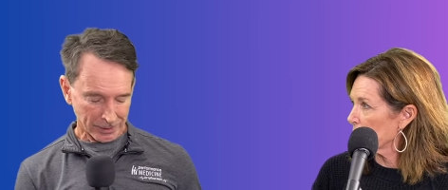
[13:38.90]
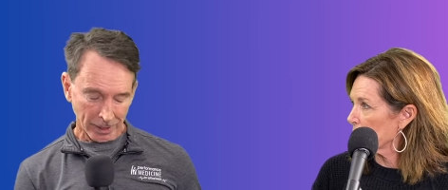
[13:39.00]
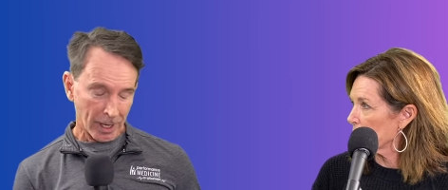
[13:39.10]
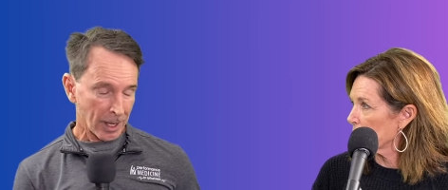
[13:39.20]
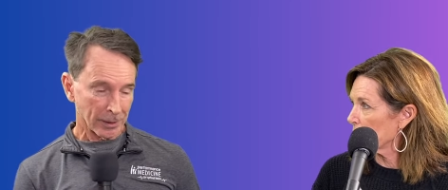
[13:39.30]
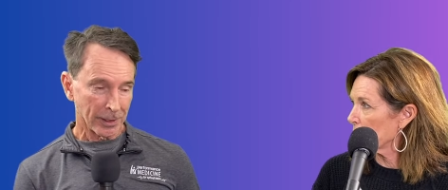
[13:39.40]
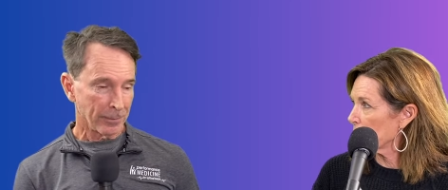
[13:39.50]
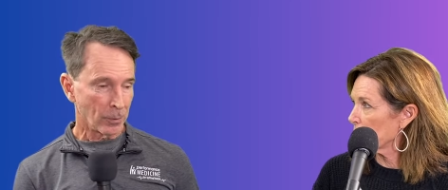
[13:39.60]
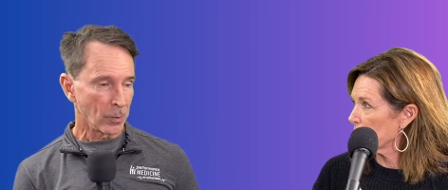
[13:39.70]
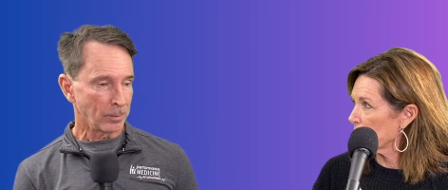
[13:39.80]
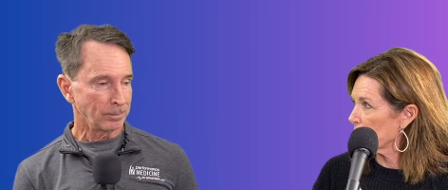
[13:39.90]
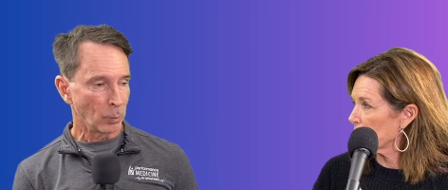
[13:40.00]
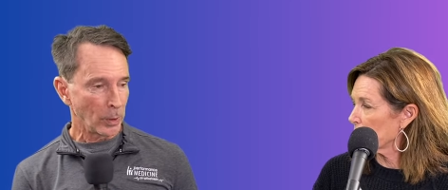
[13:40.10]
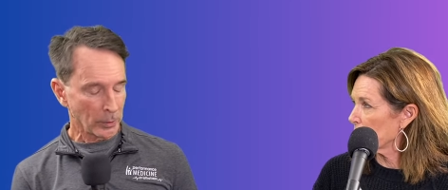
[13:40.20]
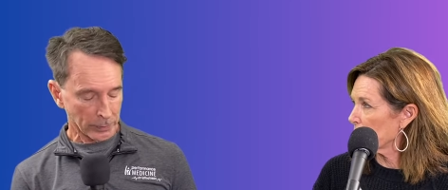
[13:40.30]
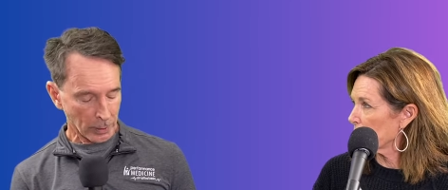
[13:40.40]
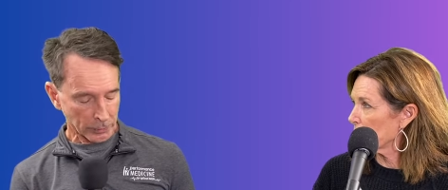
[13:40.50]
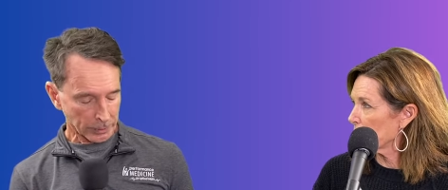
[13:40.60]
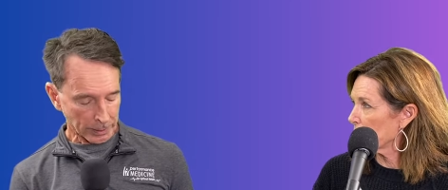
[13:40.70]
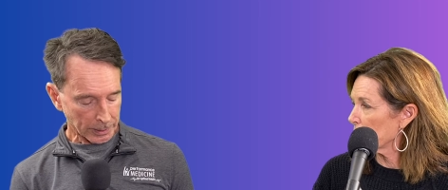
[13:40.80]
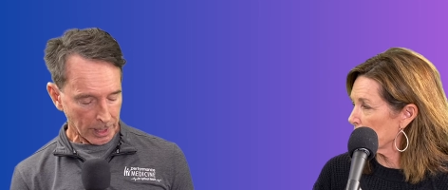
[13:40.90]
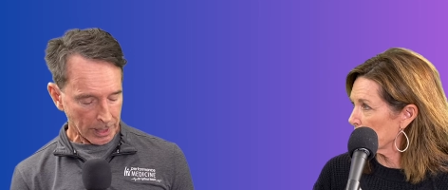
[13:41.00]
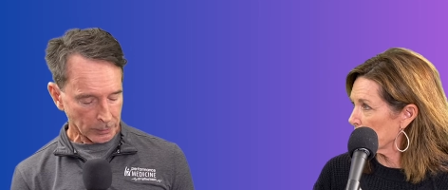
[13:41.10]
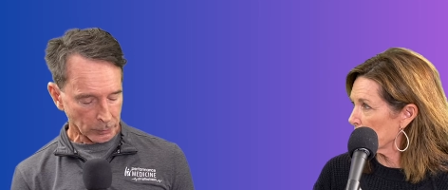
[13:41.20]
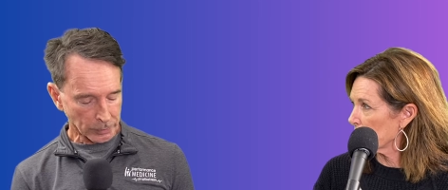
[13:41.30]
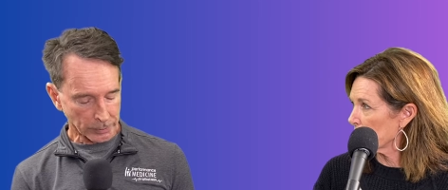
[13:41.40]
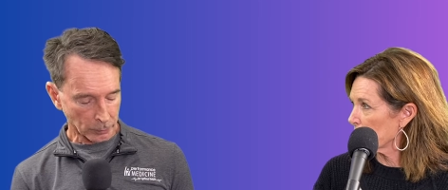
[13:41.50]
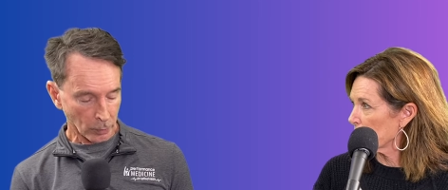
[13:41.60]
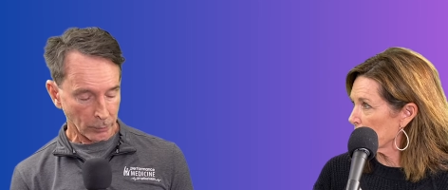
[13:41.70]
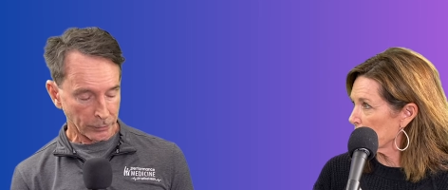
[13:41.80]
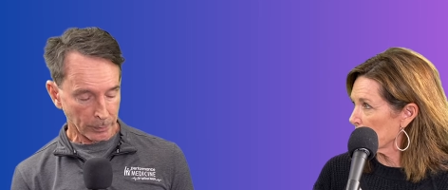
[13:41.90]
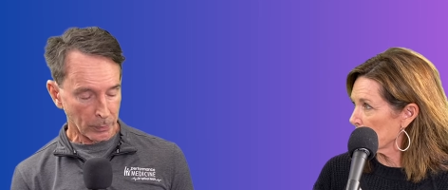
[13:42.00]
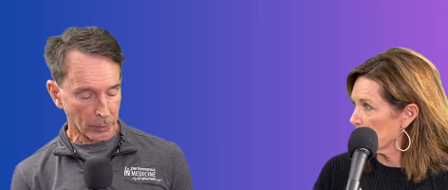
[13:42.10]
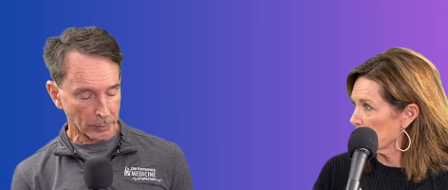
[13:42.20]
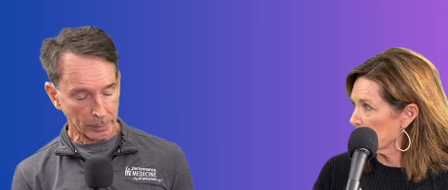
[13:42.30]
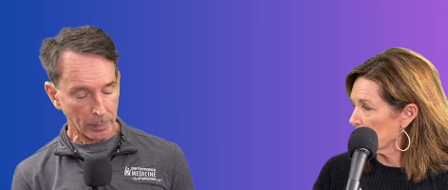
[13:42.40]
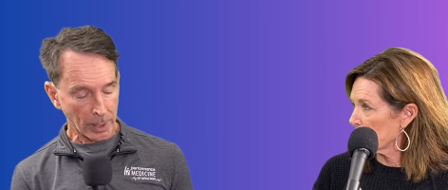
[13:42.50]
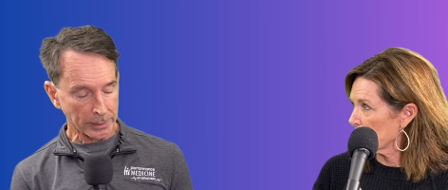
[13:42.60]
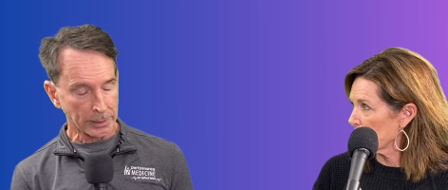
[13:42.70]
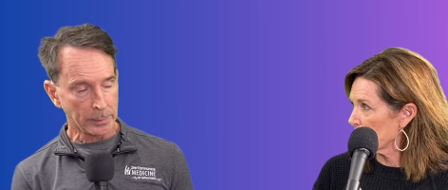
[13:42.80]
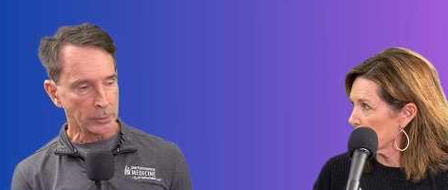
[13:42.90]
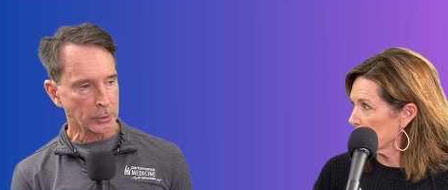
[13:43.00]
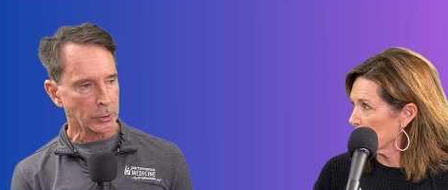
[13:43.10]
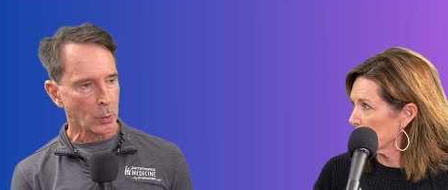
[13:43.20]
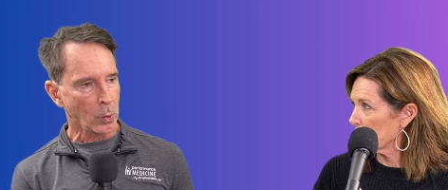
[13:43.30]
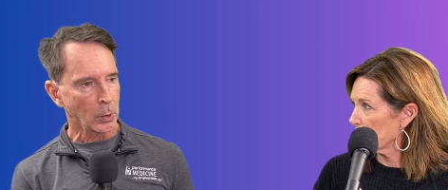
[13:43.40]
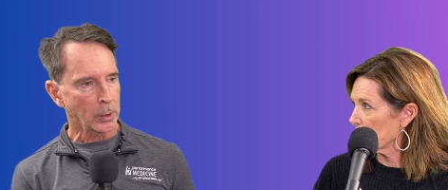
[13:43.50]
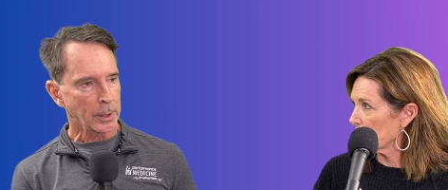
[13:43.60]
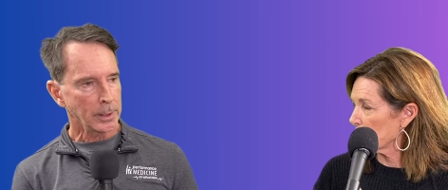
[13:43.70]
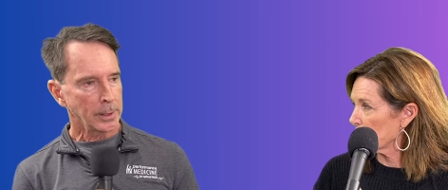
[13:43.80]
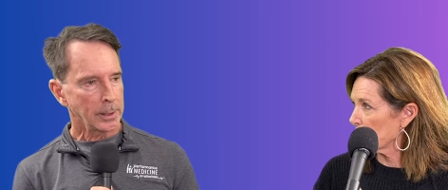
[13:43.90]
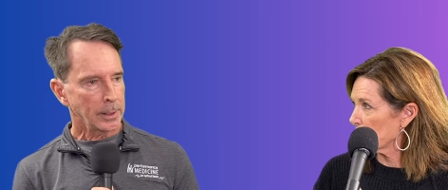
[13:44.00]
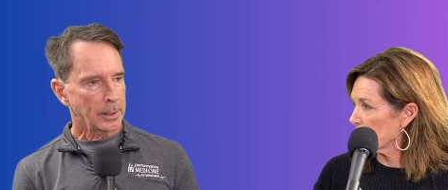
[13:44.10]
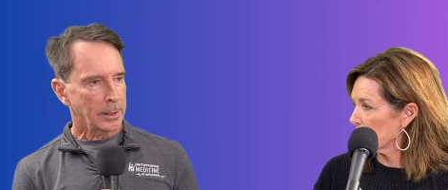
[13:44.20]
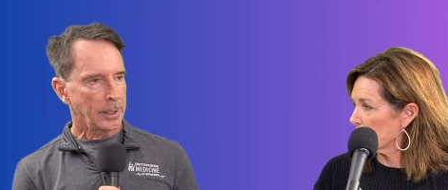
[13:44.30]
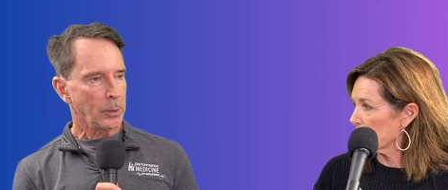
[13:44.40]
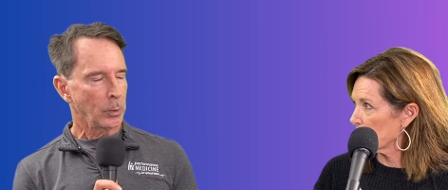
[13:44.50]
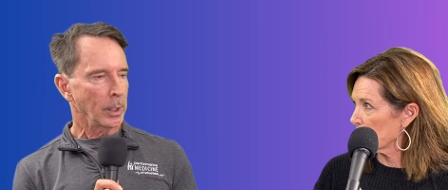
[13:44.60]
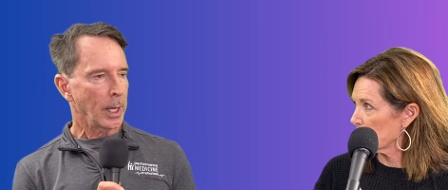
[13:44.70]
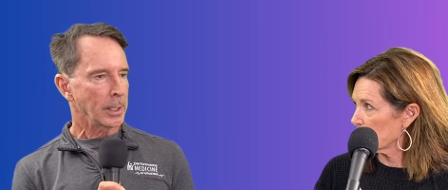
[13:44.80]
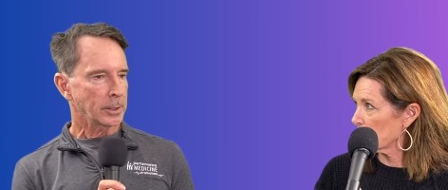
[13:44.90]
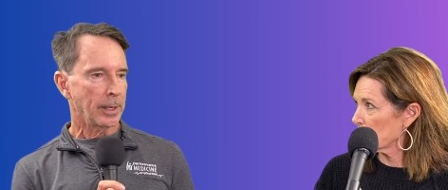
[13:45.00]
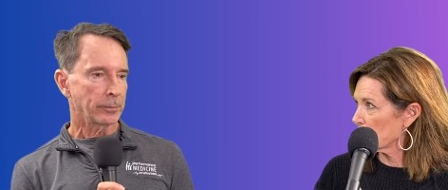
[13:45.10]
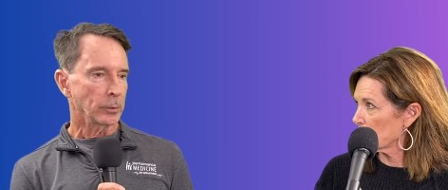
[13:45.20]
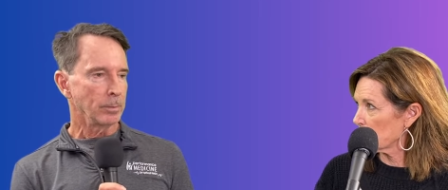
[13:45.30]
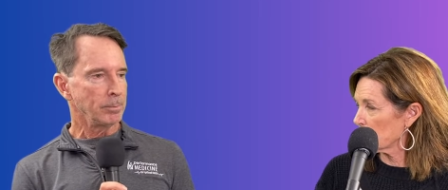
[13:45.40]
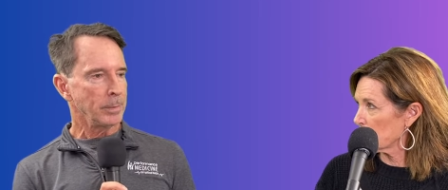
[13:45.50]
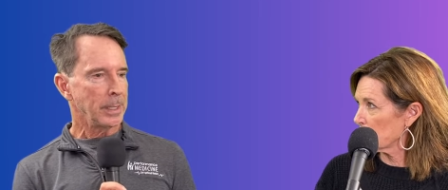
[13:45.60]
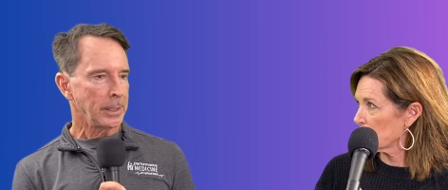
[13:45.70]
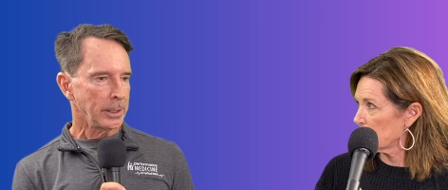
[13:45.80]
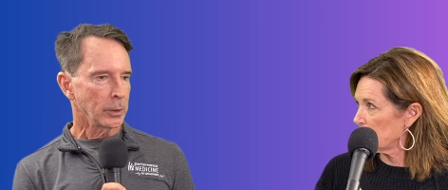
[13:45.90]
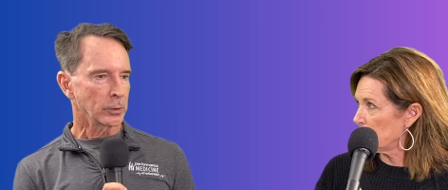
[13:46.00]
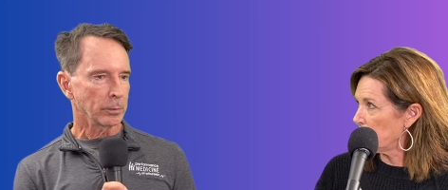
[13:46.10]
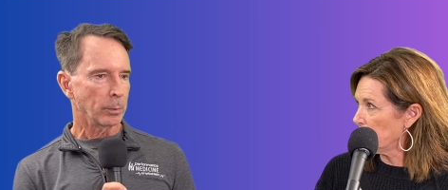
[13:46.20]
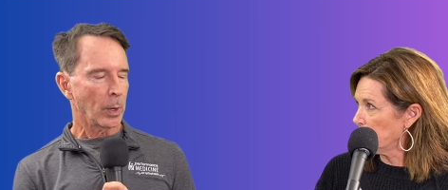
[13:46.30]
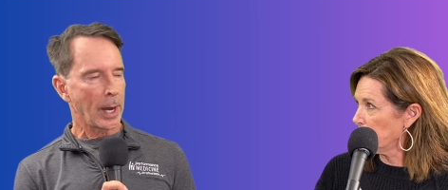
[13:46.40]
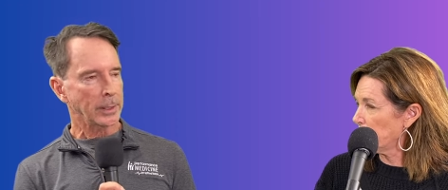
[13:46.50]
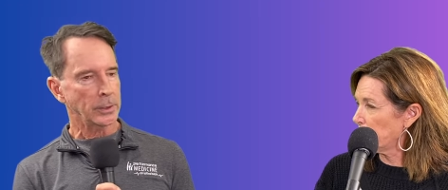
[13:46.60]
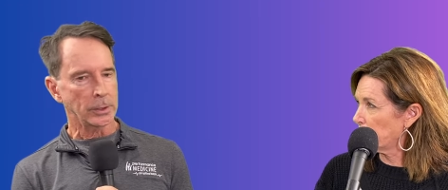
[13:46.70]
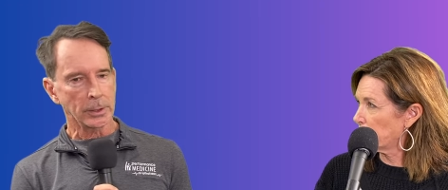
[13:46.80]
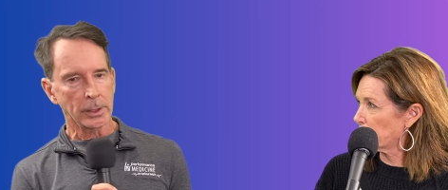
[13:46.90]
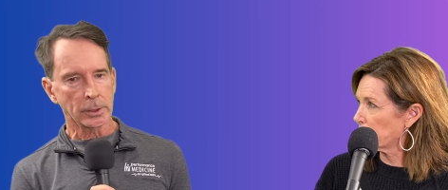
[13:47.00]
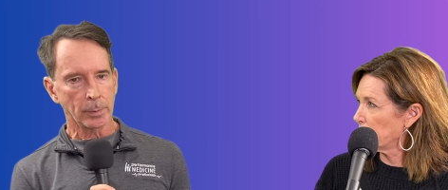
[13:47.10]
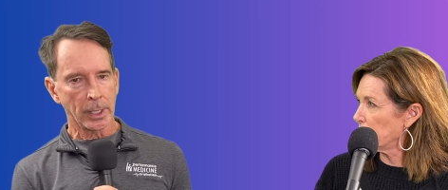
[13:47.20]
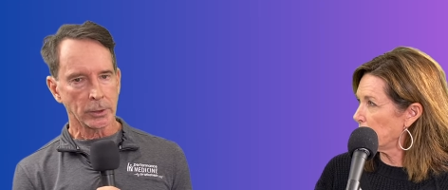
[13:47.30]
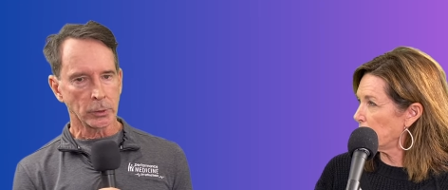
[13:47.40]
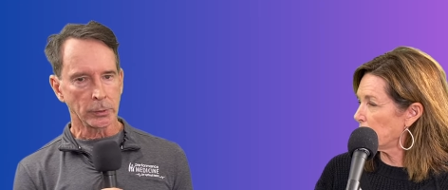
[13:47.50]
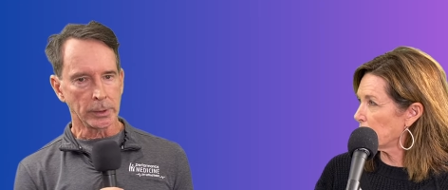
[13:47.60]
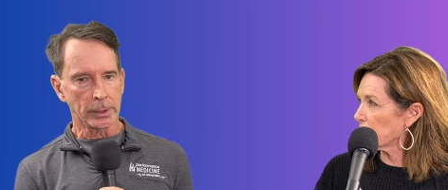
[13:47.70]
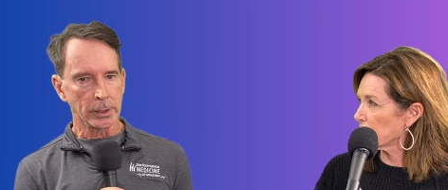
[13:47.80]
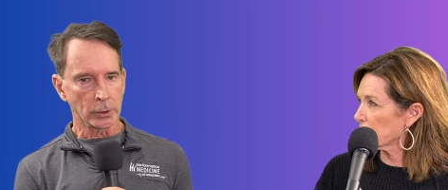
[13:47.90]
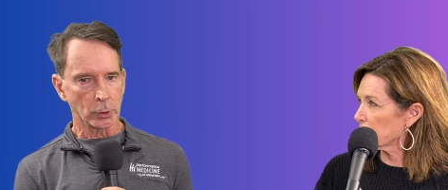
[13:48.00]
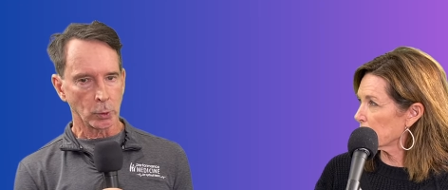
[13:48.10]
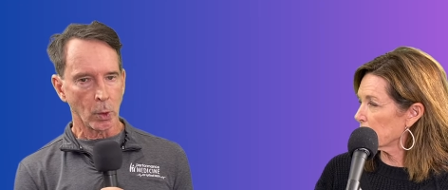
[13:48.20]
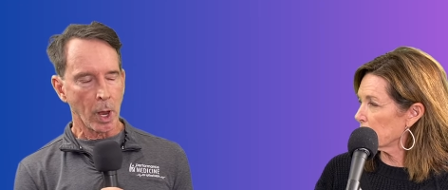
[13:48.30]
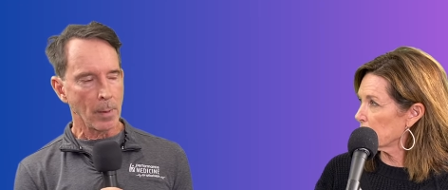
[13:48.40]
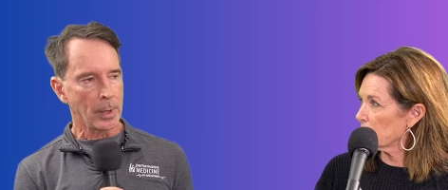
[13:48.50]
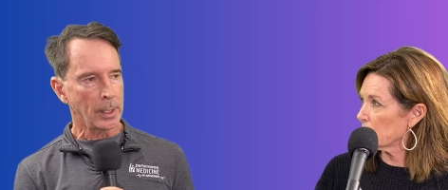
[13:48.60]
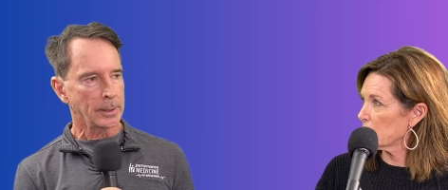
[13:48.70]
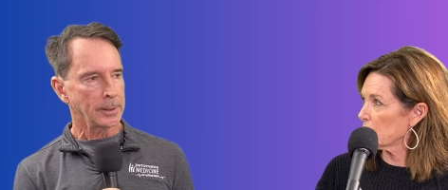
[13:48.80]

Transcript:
Speaker 1: a high level, well known psychiatrist that wrote the book, The Body Keeps a Score. He realized after many years of practice, and his specialty is trauma.